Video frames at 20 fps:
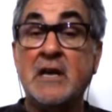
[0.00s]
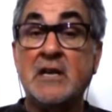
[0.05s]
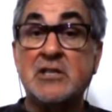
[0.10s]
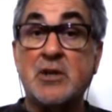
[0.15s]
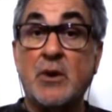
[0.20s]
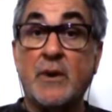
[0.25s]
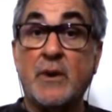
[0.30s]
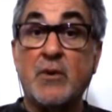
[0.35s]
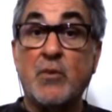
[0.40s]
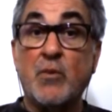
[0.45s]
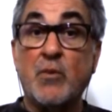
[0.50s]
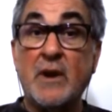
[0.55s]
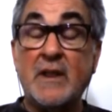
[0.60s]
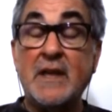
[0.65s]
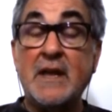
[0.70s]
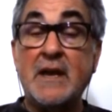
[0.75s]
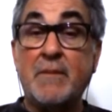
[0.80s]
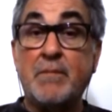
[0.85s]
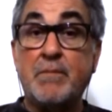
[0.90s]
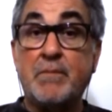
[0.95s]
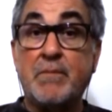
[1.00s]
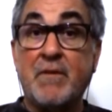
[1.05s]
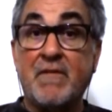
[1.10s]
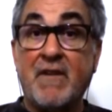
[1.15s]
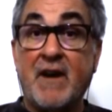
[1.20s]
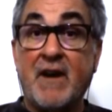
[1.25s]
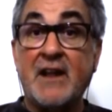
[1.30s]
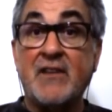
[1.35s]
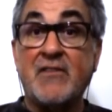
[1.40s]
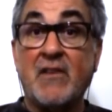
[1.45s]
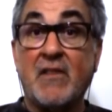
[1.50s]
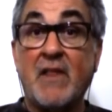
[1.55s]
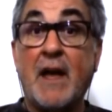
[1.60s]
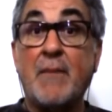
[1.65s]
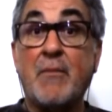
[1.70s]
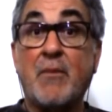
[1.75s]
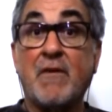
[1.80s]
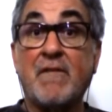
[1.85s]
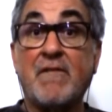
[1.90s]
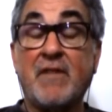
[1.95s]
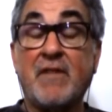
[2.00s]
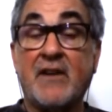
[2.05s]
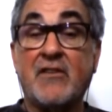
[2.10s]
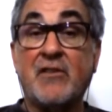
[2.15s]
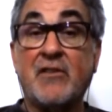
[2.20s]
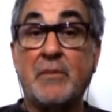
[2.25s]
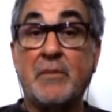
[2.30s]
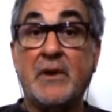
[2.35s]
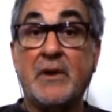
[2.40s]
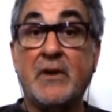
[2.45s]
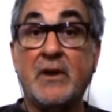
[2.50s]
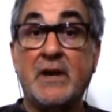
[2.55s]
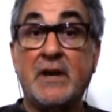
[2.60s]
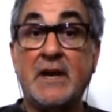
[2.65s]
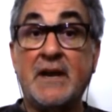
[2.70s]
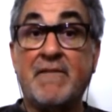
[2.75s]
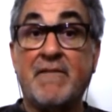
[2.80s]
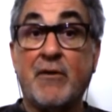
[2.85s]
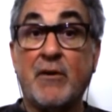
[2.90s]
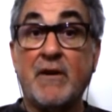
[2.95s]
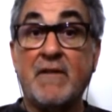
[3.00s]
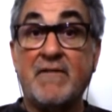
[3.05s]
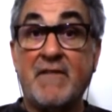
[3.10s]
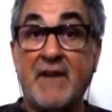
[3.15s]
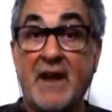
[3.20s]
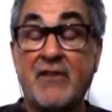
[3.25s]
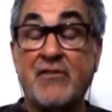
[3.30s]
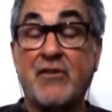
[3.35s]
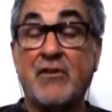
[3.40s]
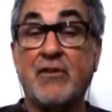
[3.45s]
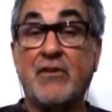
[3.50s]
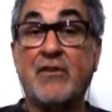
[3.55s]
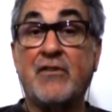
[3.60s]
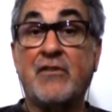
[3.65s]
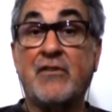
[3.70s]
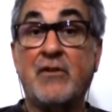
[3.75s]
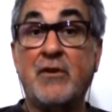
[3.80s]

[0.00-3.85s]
so it really provides a lot more flexibility for investors